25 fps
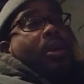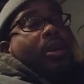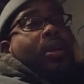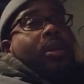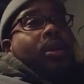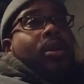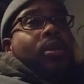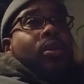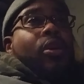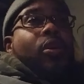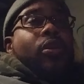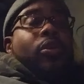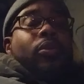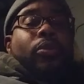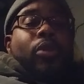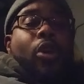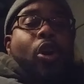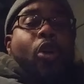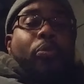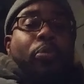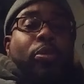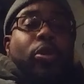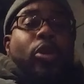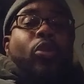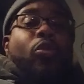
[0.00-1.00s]
You know,
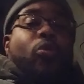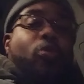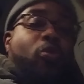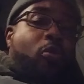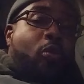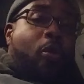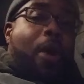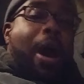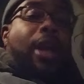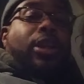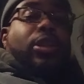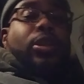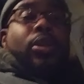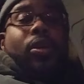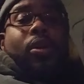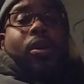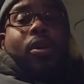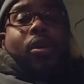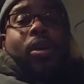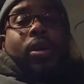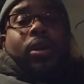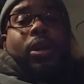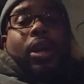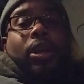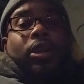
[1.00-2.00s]
hope you watch it
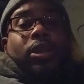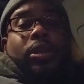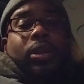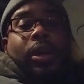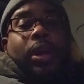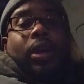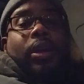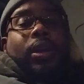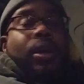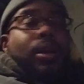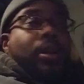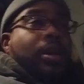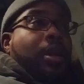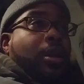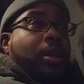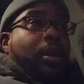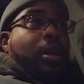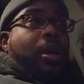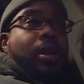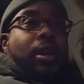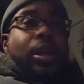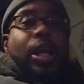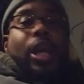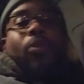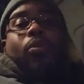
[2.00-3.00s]
all
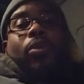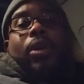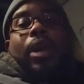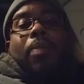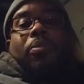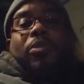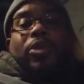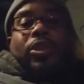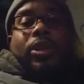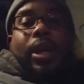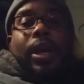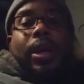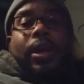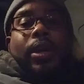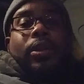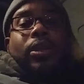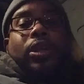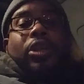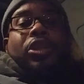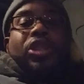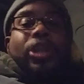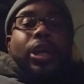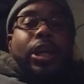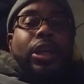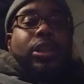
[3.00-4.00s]
and get what I'm saying,
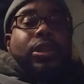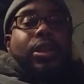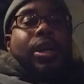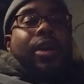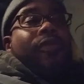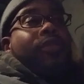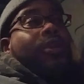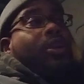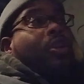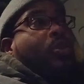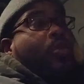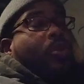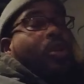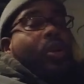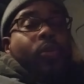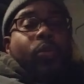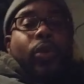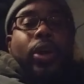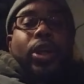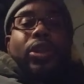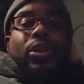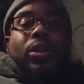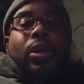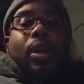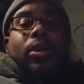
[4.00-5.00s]
the gist of it, and do your
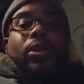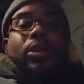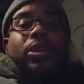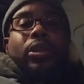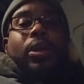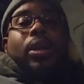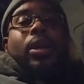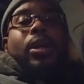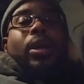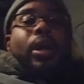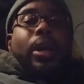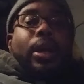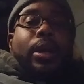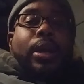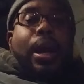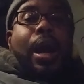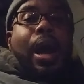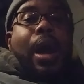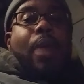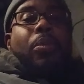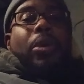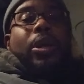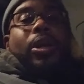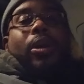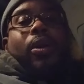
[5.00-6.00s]
research and
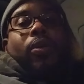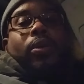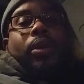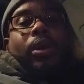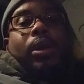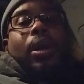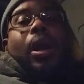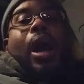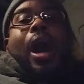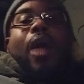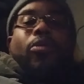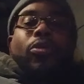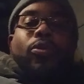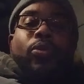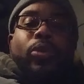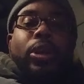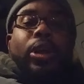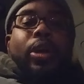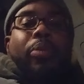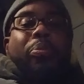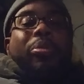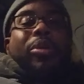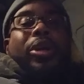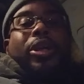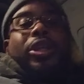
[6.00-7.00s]
comment on it. I would
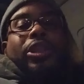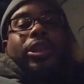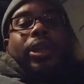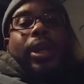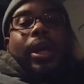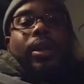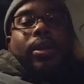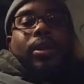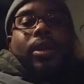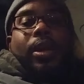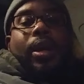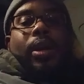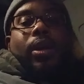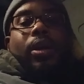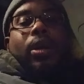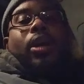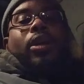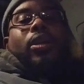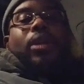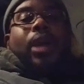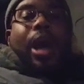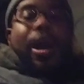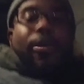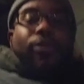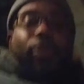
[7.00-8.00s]
really appreciate that.
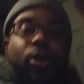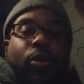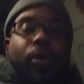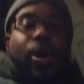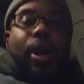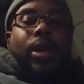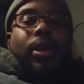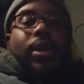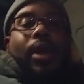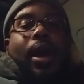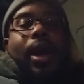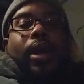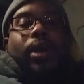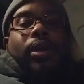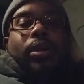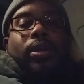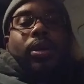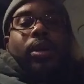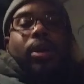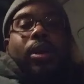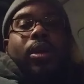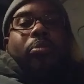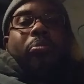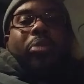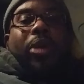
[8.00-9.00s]
Y'all have a great night.
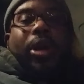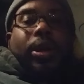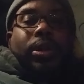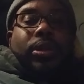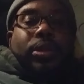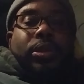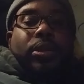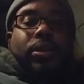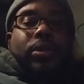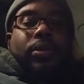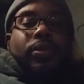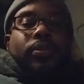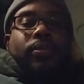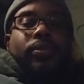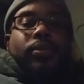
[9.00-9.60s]
Peace.